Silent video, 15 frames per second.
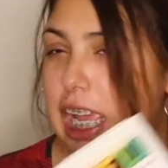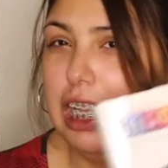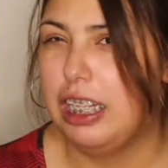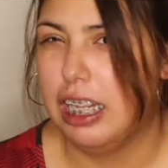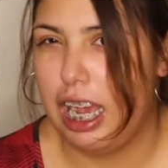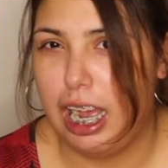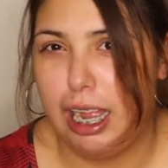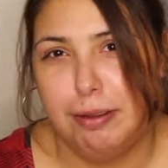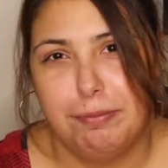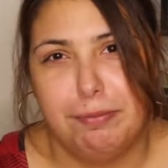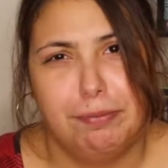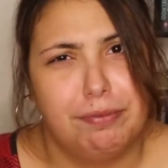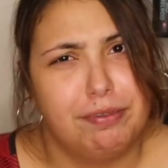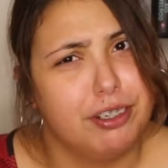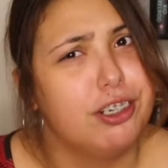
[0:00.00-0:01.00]
And
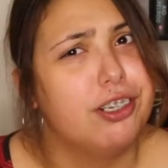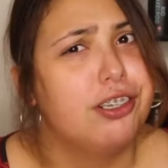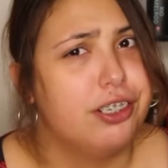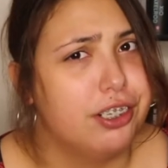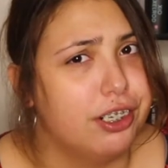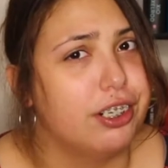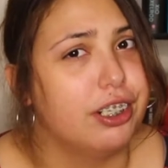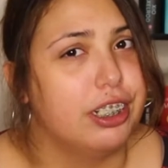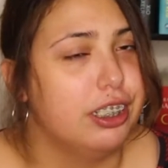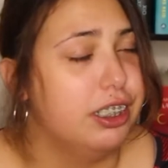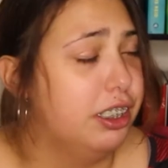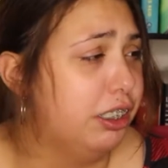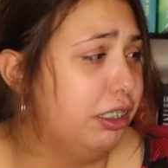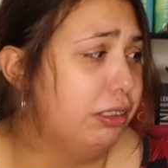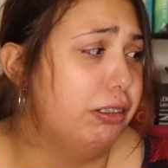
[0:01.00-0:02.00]
I'm for sure
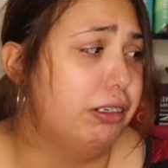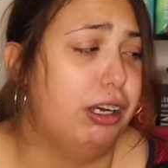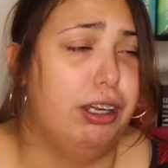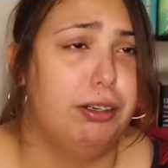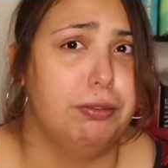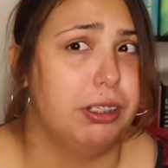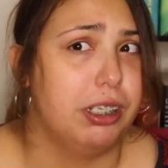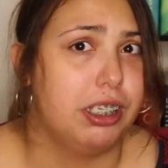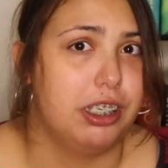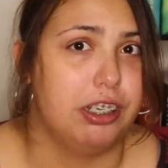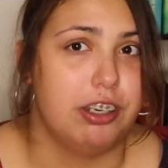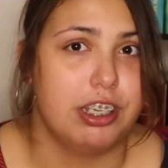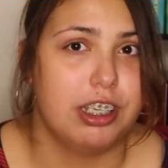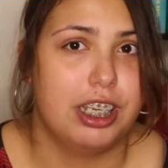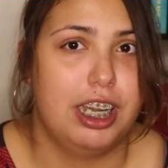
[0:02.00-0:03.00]
continuing on with the
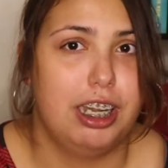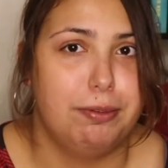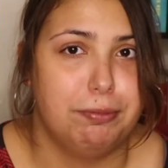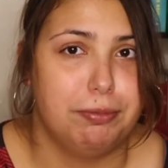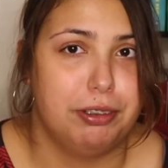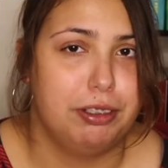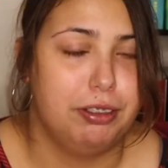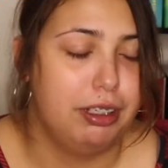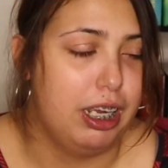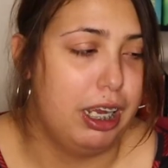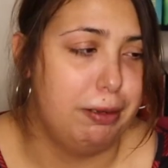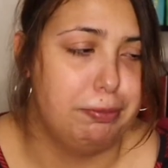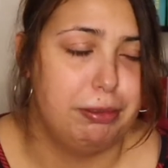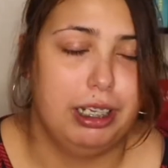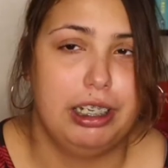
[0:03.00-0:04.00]
series. I'm
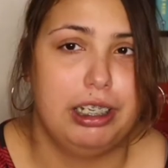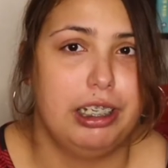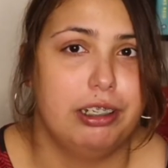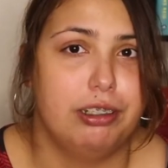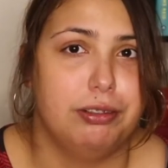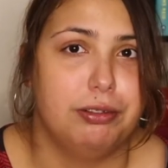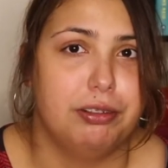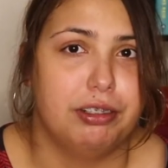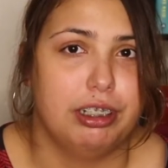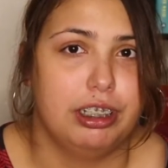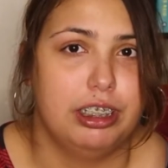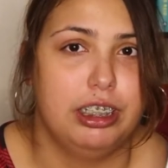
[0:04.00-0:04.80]
I'm planning on ordering